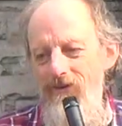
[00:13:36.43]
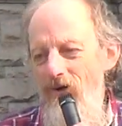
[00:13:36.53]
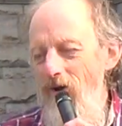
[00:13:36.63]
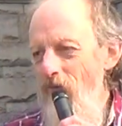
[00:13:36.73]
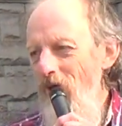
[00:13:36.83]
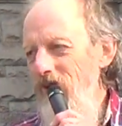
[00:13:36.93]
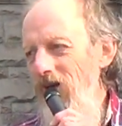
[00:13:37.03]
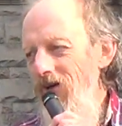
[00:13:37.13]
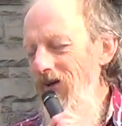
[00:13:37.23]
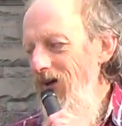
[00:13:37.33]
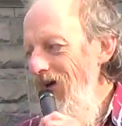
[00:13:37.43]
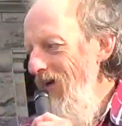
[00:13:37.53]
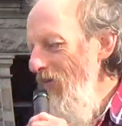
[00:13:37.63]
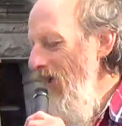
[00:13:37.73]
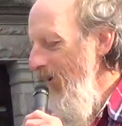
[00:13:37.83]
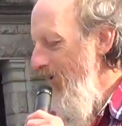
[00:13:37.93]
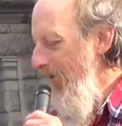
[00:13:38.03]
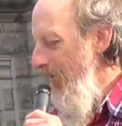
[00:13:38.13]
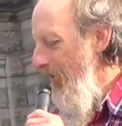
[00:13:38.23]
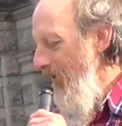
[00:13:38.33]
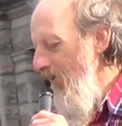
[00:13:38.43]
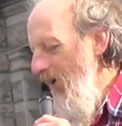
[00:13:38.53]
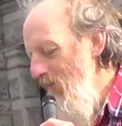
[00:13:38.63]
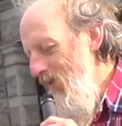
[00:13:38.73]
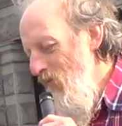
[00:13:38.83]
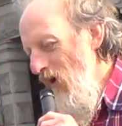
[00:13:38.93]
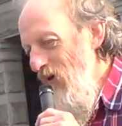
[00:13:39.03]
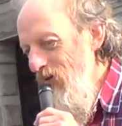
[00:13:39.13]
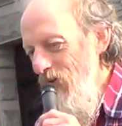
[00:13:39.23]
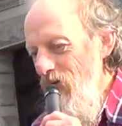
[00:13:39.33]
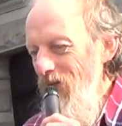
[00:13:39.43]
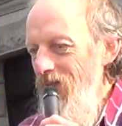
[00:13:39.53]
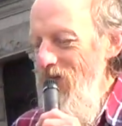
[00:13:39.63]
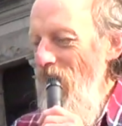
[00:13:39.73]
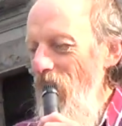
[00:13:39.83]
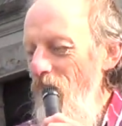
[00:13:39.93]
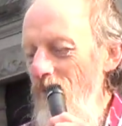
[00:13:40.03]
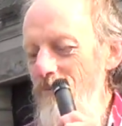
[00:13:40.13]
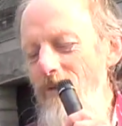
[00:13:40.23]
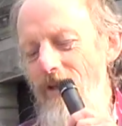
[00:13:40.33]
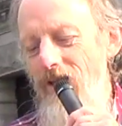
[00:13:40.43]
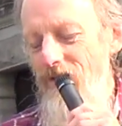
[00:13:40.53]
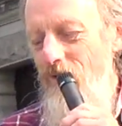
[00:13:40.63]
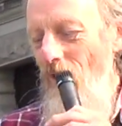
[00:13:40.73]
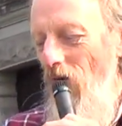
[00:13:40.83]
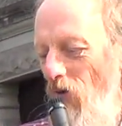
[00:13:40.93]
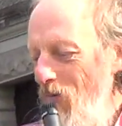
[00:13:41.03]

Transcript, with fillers: I'm Rajan. I'm here to, I'm inspired to do it as a human being, so allow